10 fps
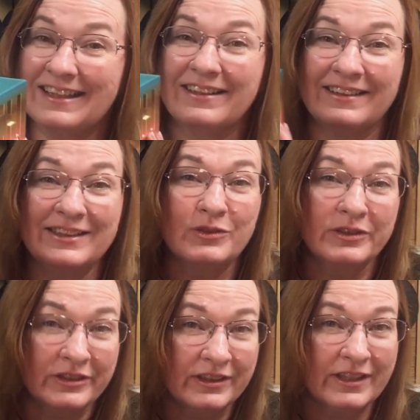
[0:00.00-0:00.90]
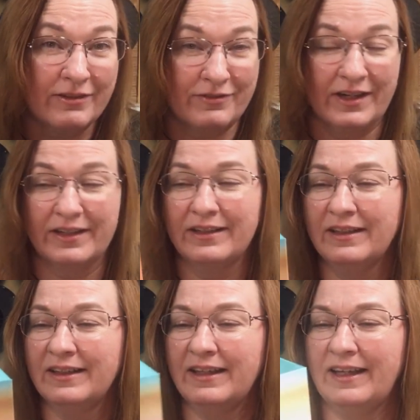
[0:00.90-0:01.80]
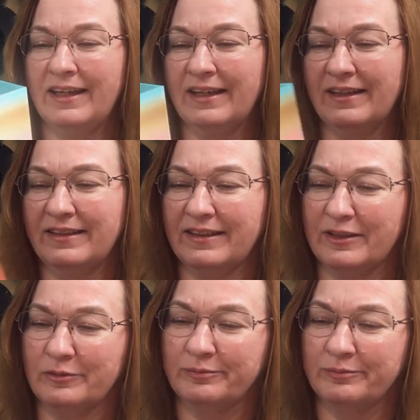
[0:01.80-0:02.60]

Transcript: Now, this one turned out fine, and